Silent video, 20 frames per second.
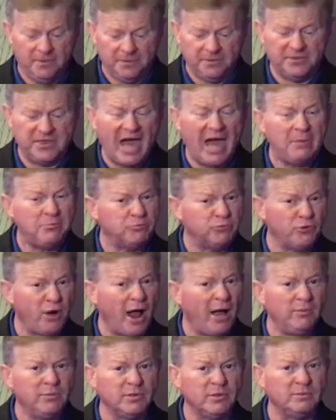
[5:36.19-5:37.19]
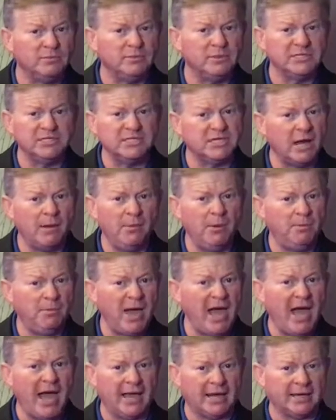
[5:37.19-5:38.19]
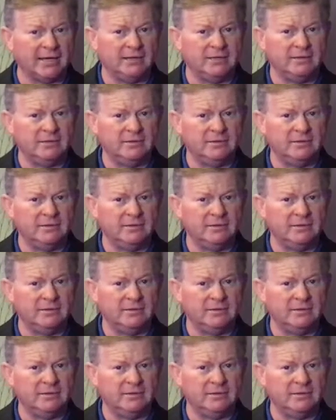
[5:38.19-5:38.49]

that problem is coming back.